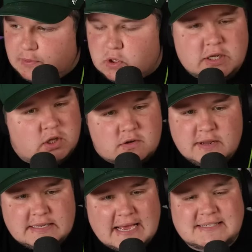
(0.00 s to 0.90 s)
He looked
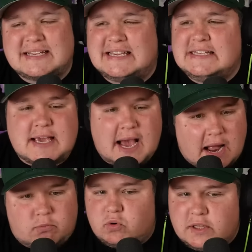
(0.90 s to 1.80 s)
fantastic. He's
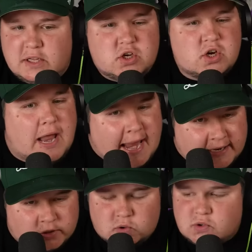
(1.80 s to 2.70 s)
got really good
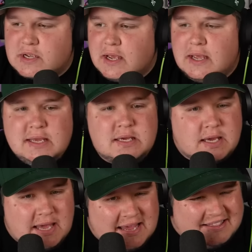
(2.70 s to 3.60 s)
angles. He
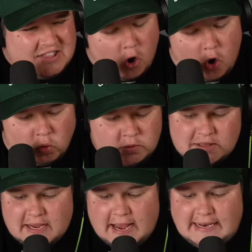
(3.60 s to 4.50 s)
the only
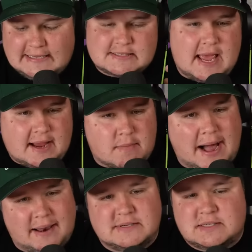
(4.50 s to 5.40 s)
thing I dislike
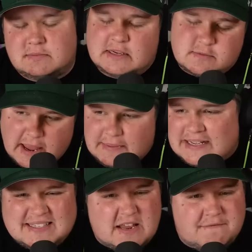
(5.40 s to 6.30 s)
about him is sometimes maybe
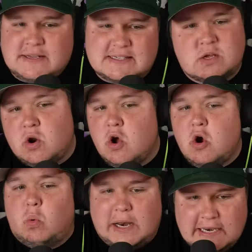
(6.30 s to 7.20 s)
his defense isn't
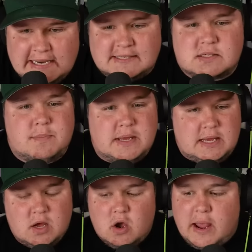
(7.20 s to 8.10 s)
what it needs to
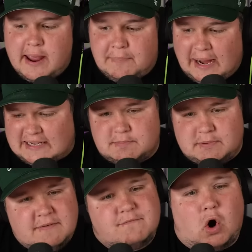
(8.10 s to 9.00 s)
be and
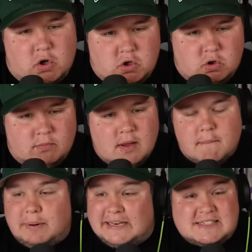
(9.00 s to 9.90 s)
possibly volume.
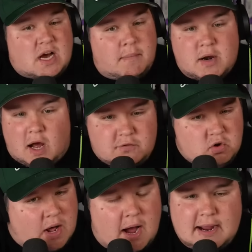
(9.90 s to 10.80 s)
But he's coming off two
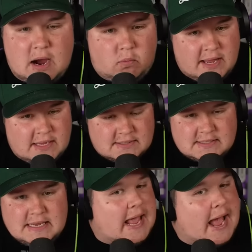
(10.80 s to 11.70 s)
knockout wins.
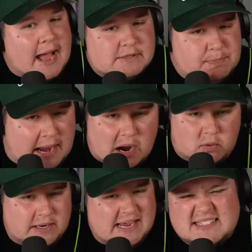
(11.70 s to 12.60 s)
He has
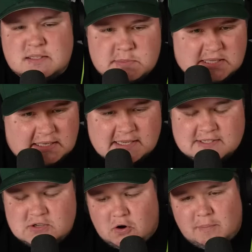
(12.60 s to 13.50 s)
power. He has some slickness
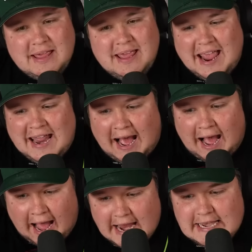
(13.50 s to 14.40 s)
to him. And
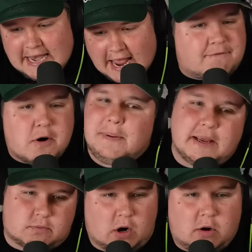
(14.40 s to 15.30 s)
I never
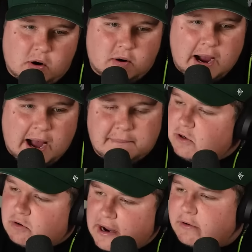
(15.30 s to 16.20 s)
pick Robocop.
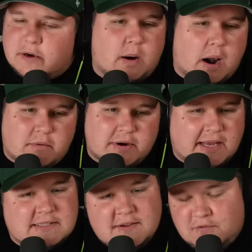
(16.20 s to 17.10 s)
Gregory
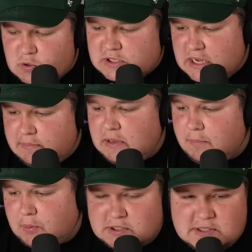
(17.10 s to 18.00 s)
Rodrigues, if you see me in
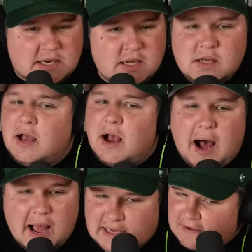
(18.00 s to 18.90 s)
person,
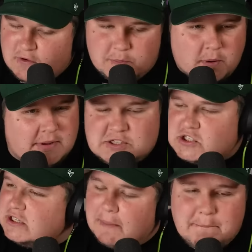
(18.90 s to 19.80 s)
I give you
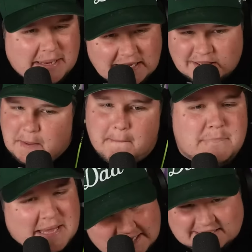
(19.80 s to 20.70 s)
permission to beat the
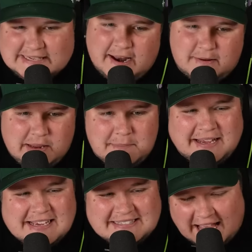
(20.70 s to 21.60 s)
piss out of me
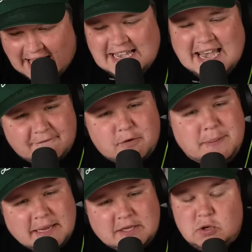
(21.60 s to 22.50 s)
because I never
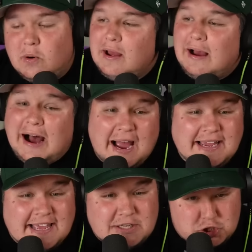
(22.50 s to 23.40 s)
pick you. I
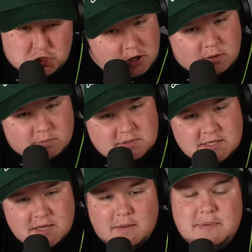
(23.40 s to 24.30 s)
get chirped
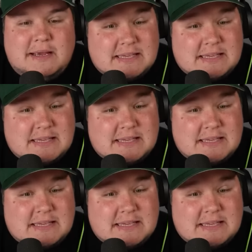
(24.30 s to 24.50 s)
because I